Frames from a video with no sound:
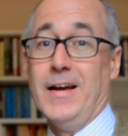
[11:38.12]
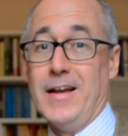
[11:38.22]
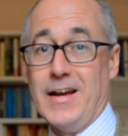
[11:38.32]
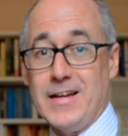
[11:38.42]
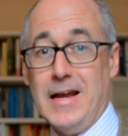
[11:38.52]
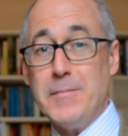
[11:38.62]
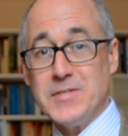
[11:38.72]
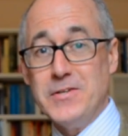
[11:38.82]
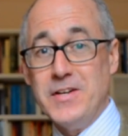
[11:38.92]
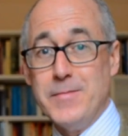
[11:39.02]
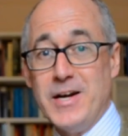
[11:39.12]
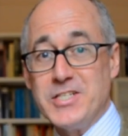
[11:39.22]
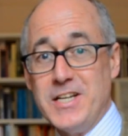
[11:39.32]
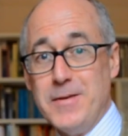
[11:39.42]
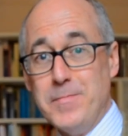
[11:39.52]
And I can absolutely
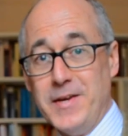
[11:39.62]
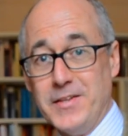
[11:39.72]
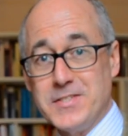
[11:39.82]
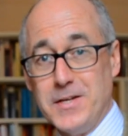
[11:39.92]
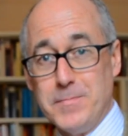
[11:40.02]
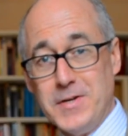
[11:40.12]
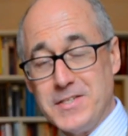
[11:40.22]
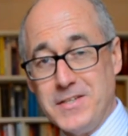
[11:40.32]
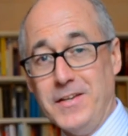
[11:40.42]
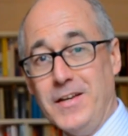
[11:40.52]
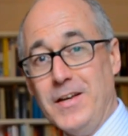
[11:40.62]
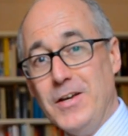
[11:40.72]
imagine him being the person